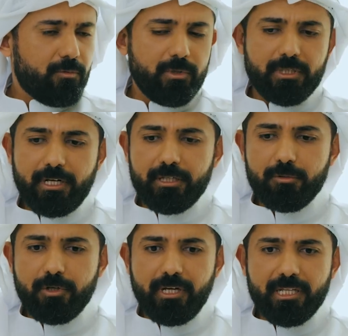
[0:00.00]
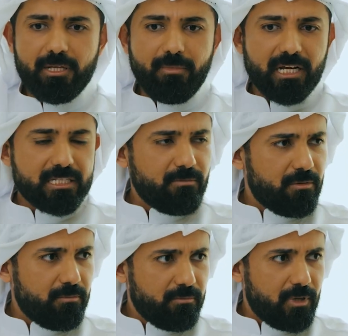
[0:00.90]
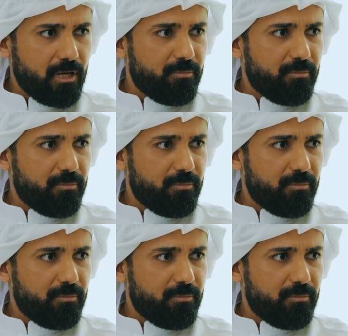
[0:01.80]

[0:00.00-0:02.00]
We try to create the maximum